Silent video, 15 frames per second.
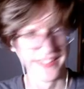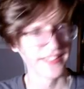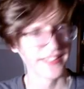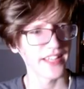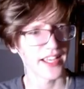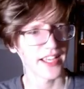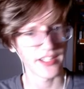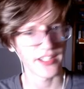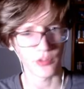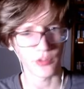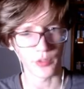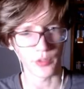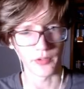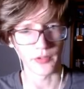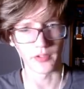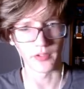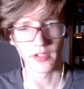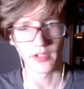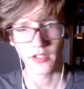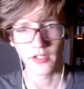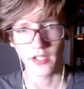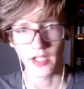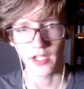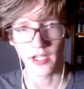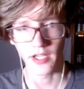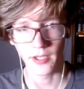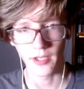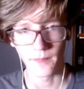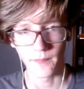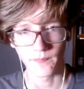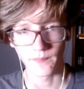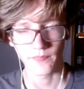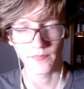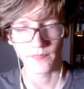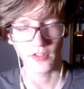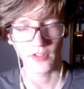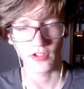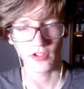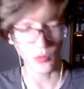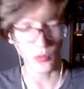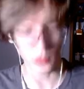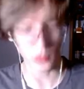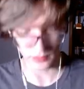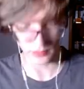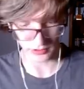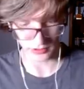That is weird. Um, don't worry.